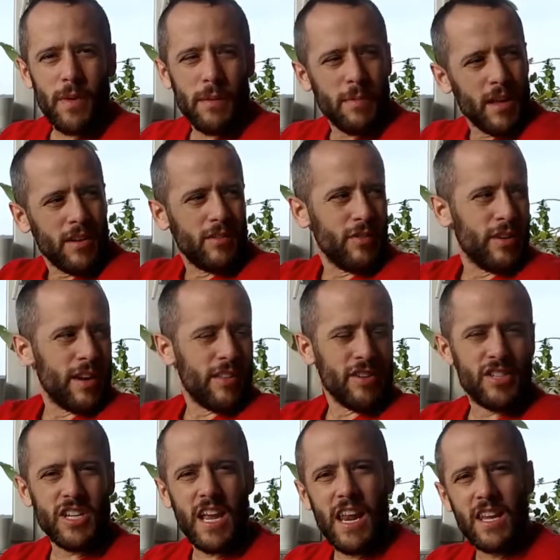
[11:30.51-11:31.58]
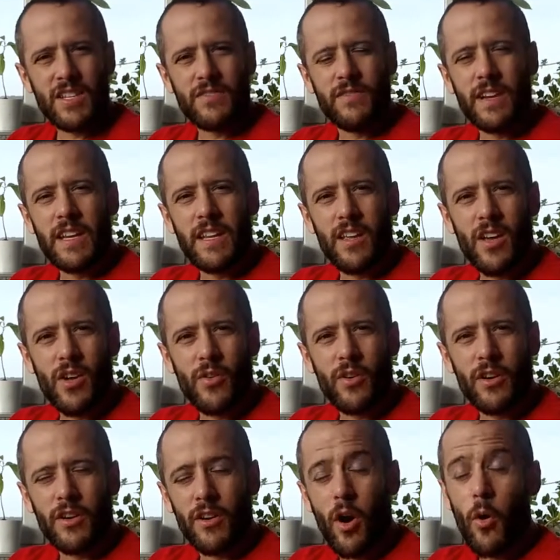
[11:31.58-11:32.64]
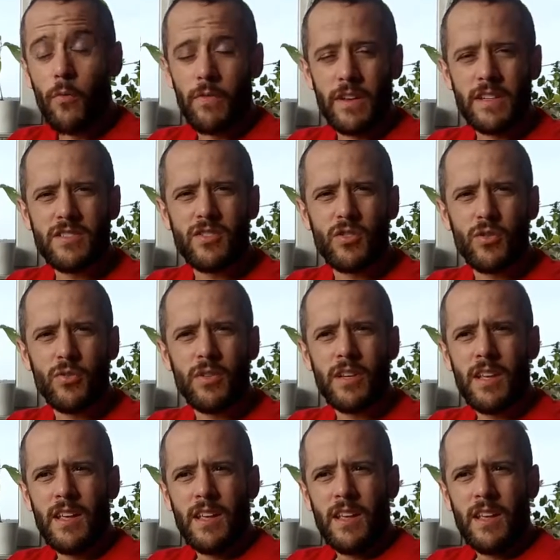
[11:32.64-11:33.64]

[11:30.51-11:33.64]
Maybe I'll do another challenge video here hopefully soon.